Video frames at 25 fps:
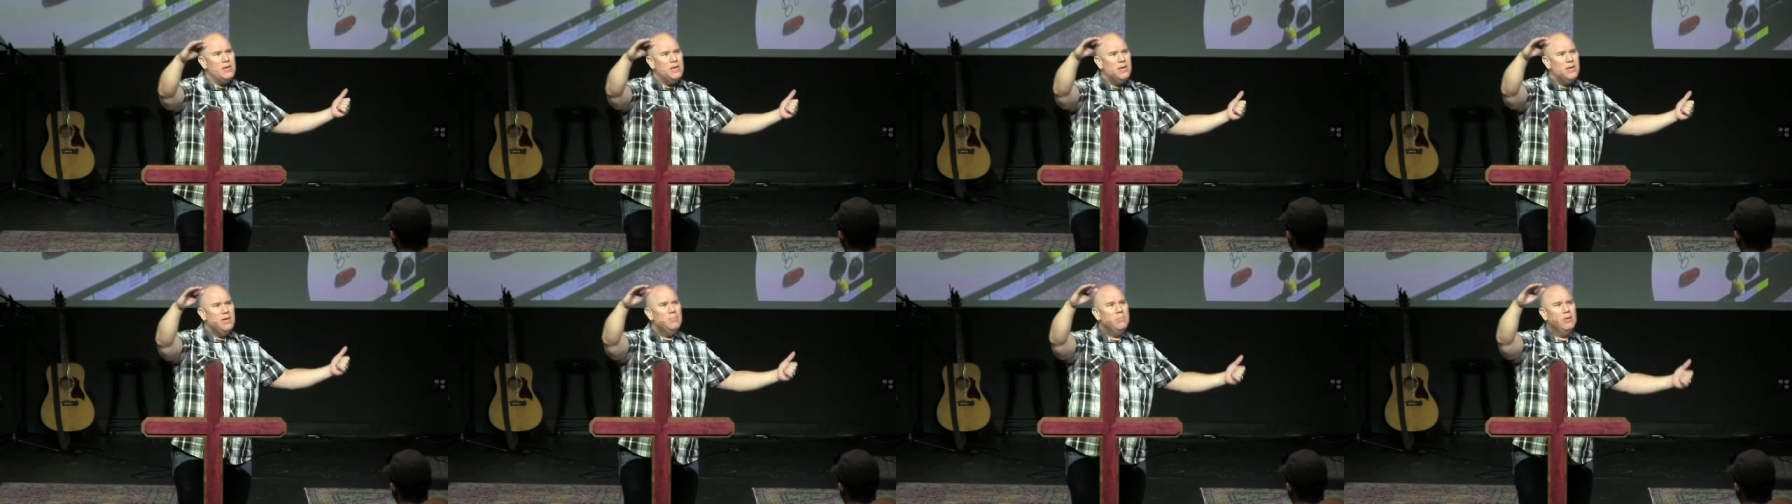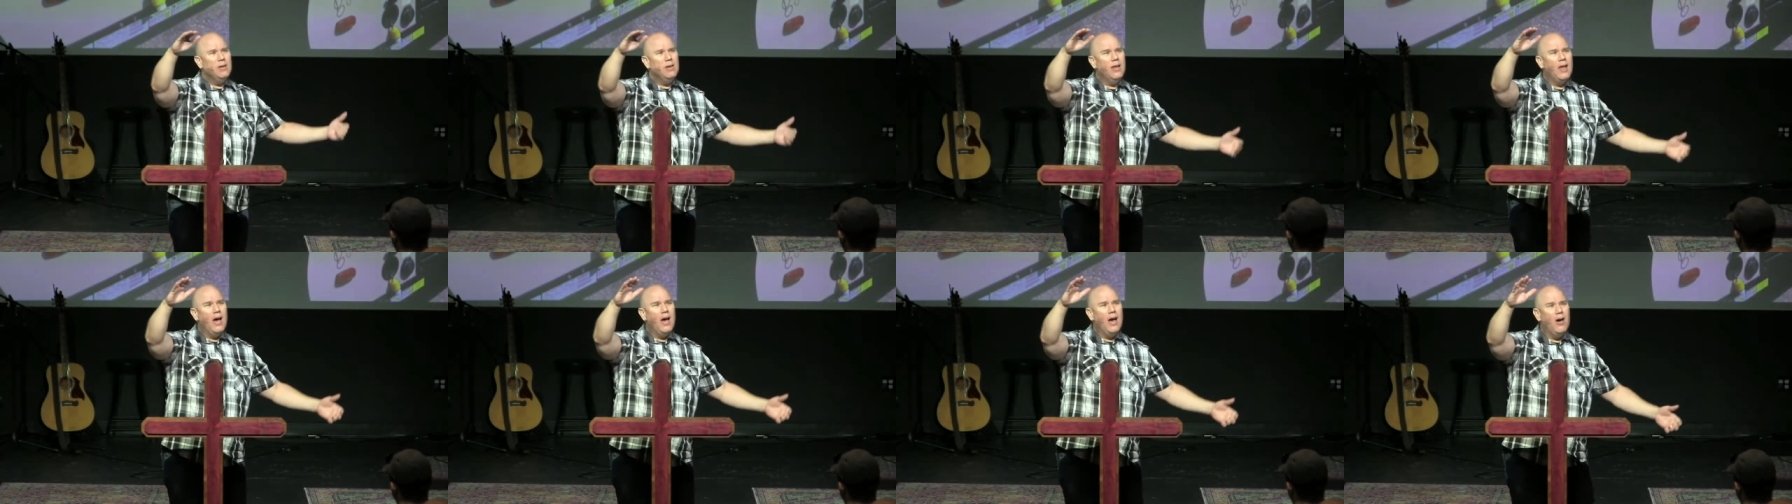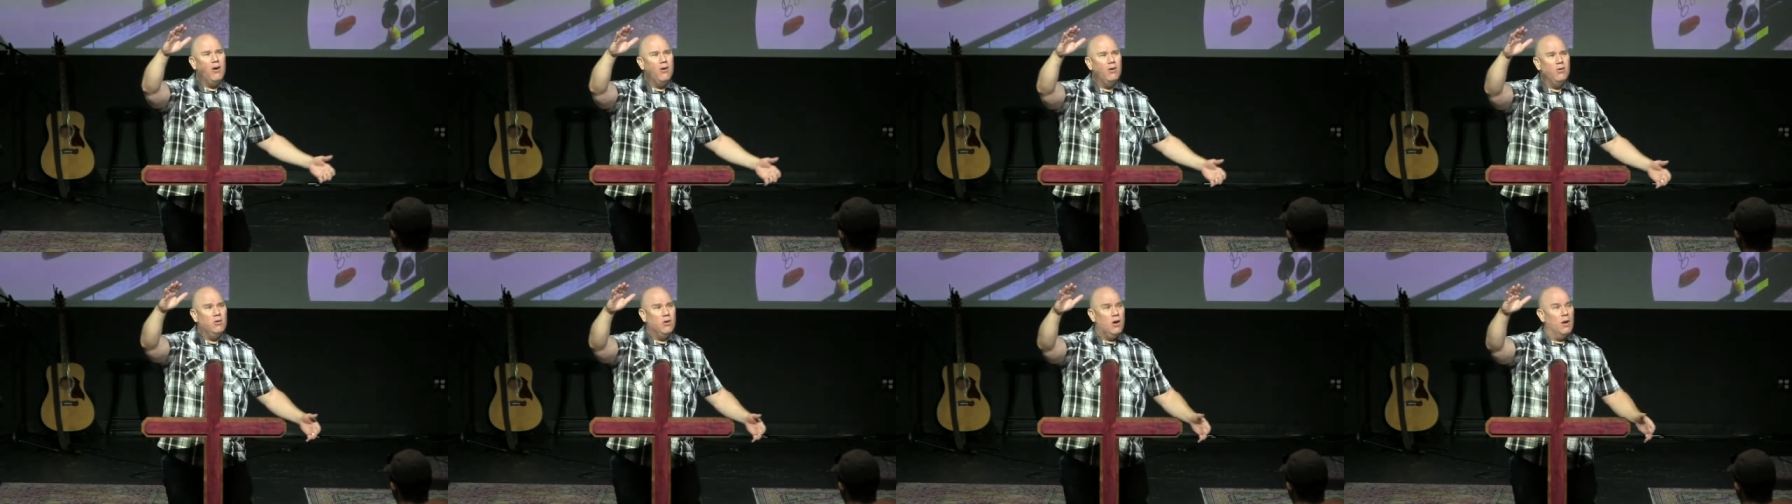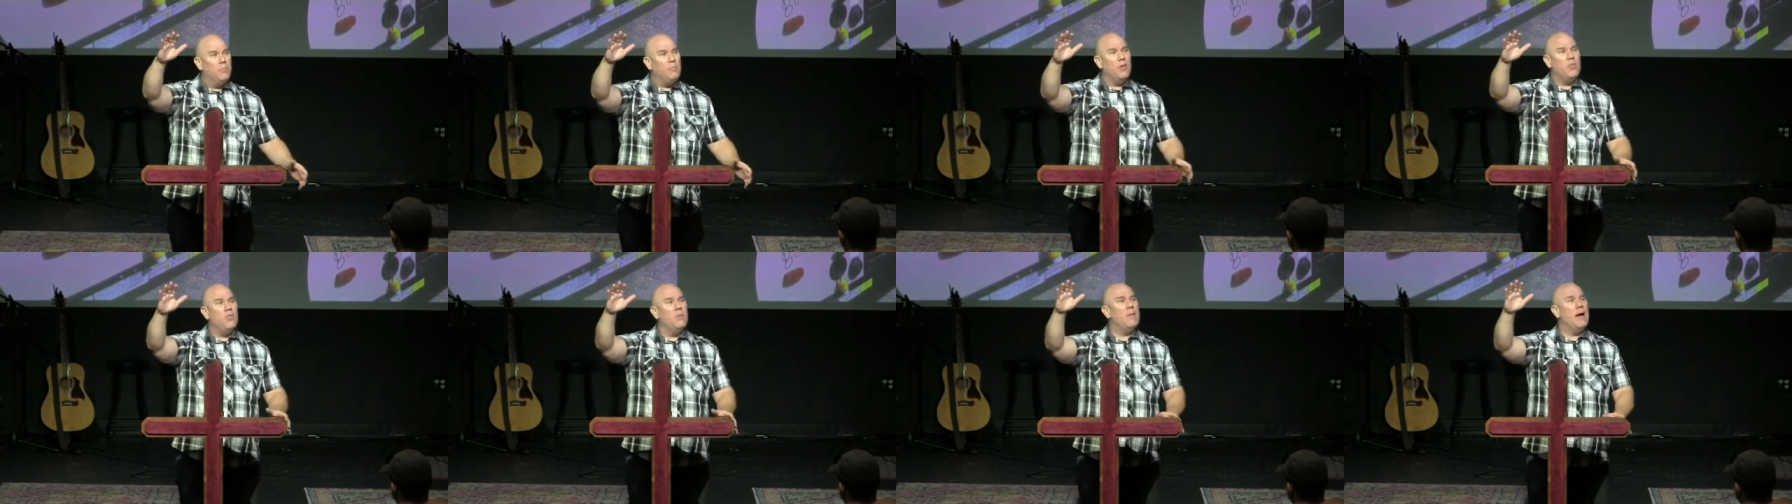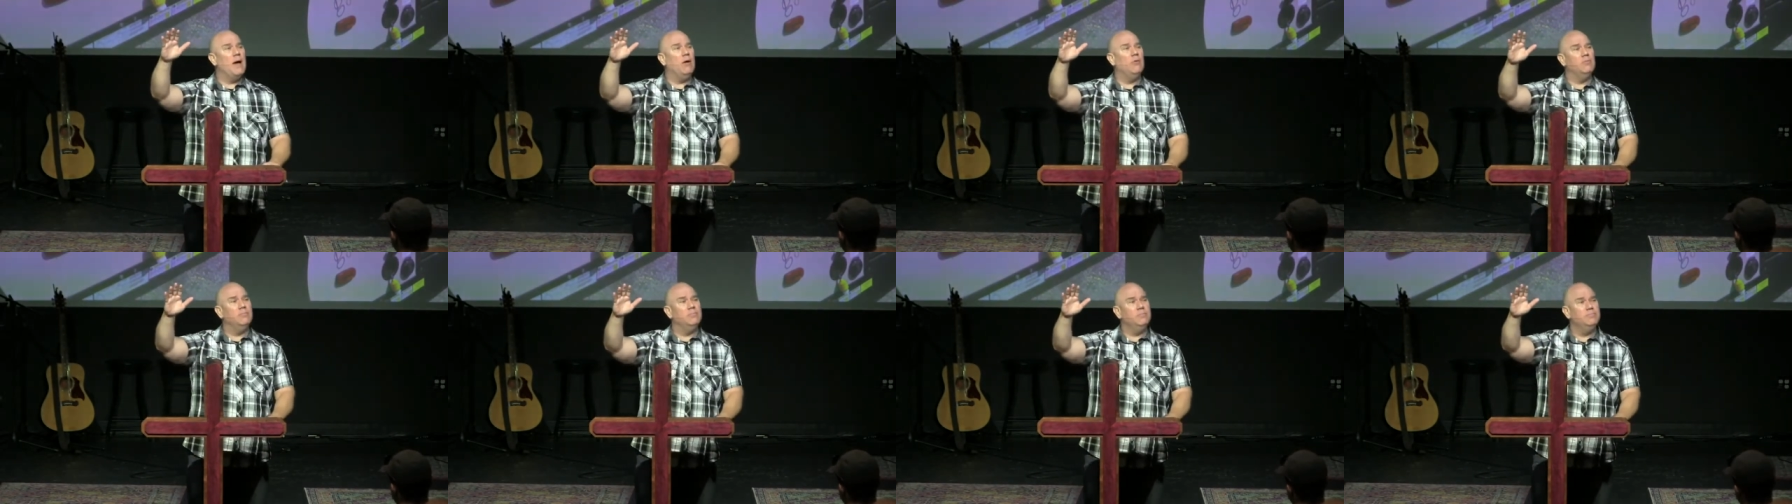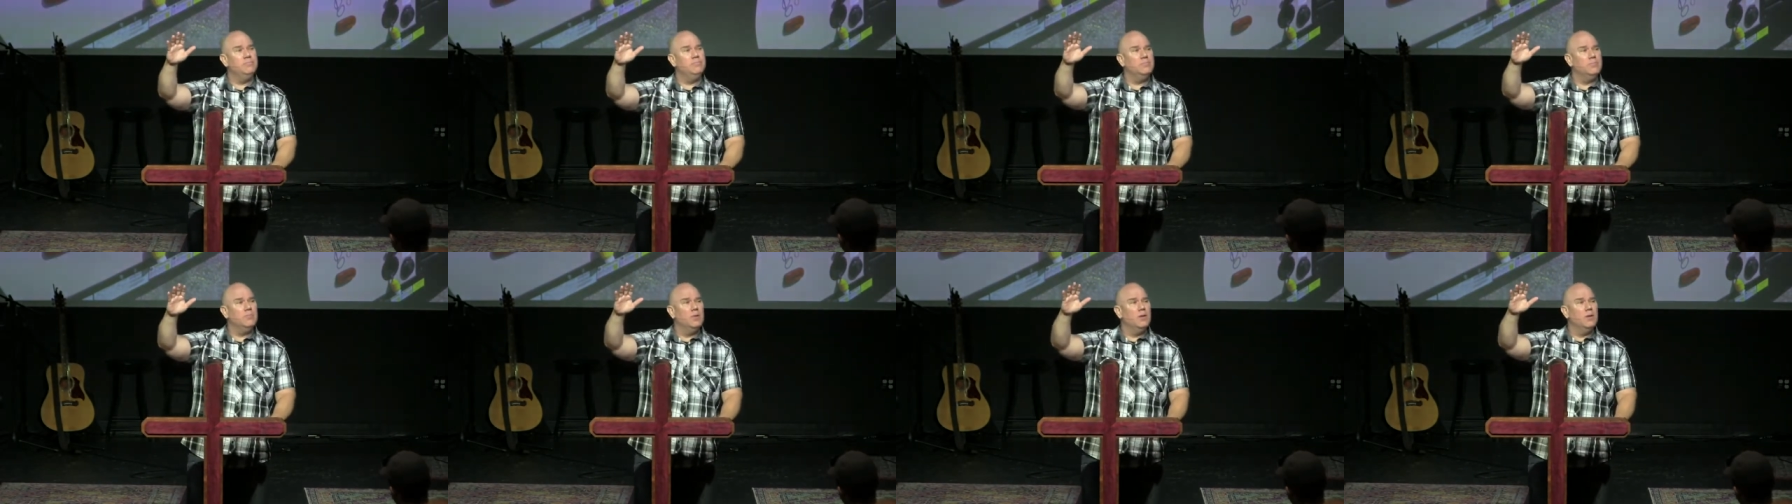we belong, up on the mountain.